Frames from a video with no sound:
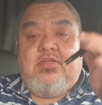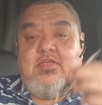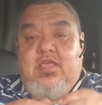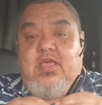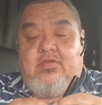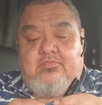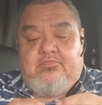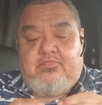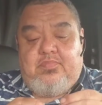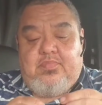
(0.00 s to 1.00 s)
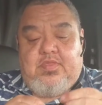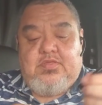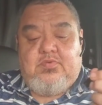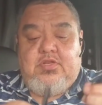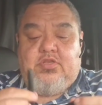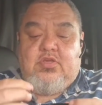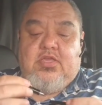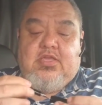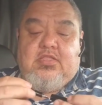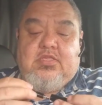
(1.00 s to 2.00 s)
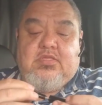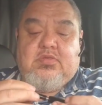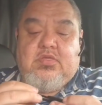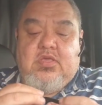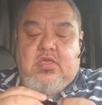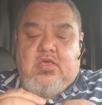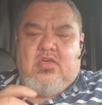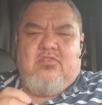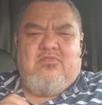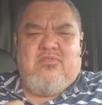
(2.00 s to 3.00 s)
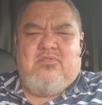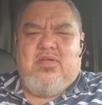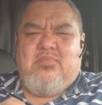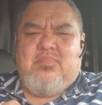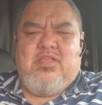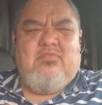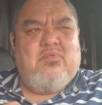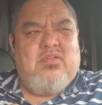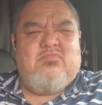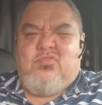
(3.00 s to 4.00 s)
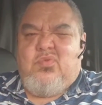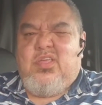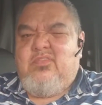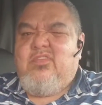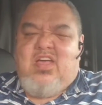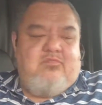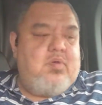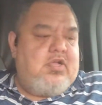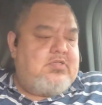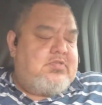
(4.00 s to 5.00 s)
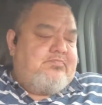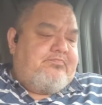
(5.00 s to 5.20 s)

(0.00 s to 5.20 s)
Yeah, this one, and you can get this for, I believe, around 25 bucks.